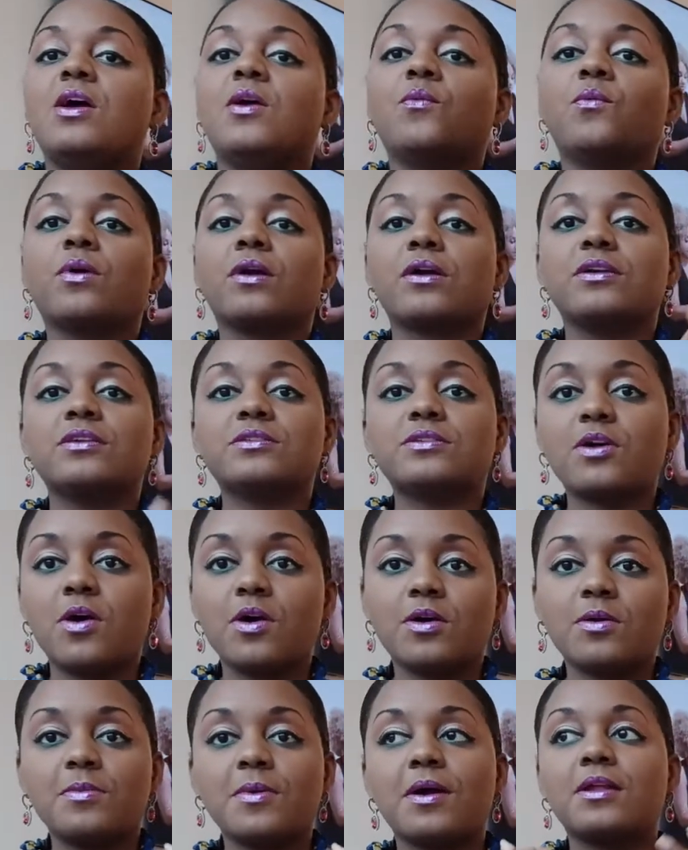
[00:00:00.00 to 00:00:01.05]
we're going to
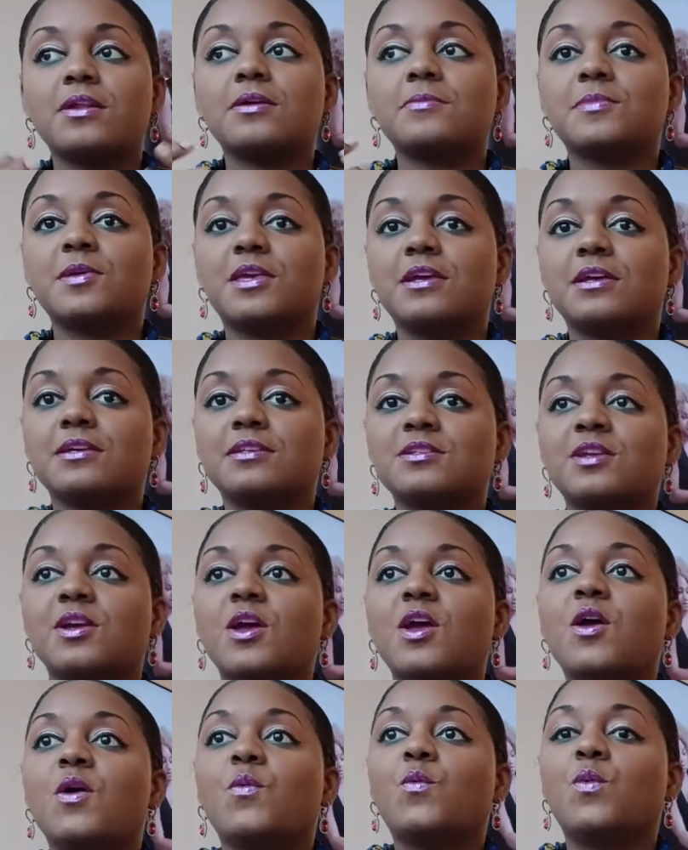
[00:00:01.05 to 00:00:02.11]
talk about it because
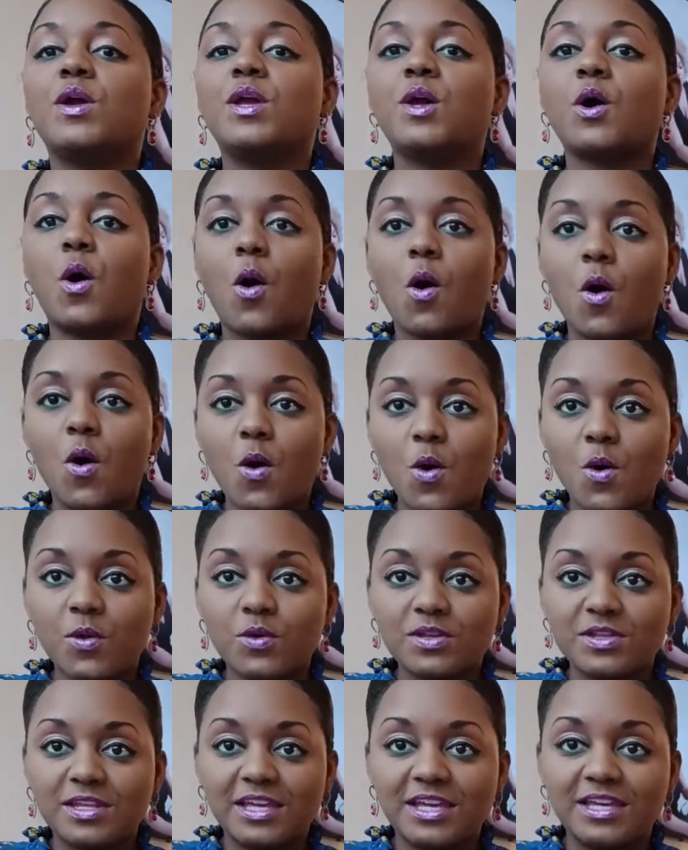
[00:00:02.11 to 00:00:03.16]
we all
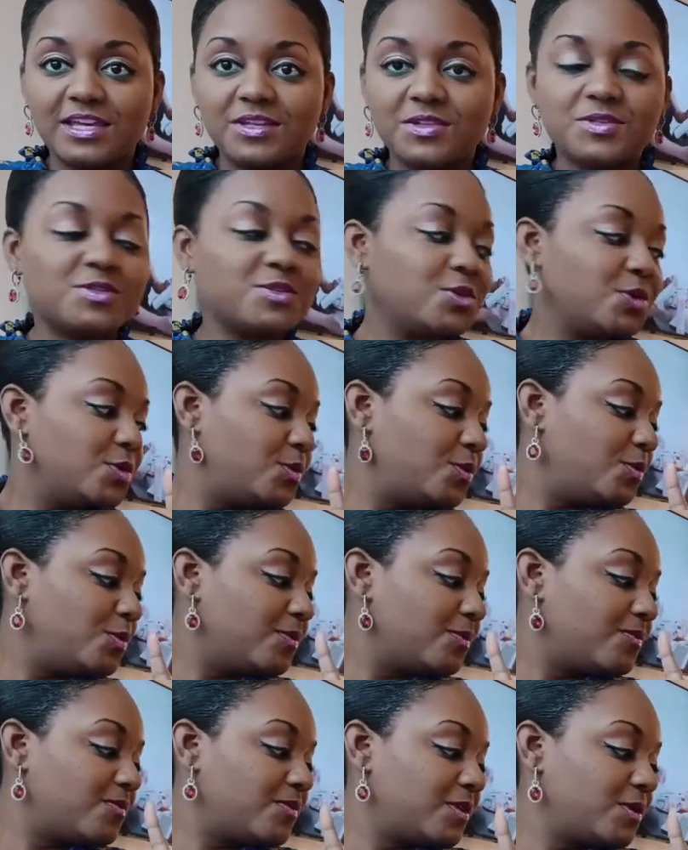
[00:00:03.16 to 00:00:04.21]
need to
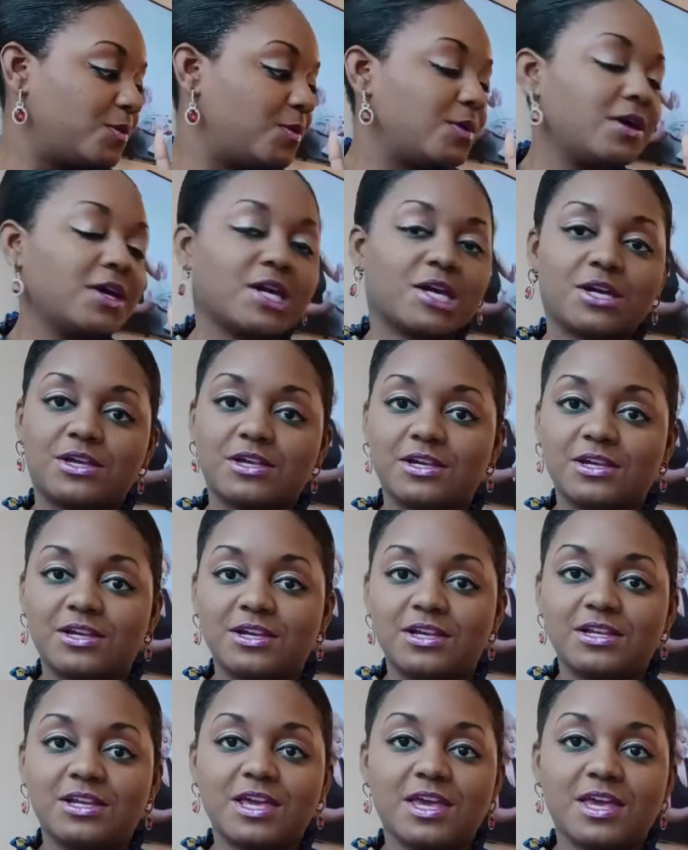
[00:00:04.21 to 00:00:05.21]
feel good.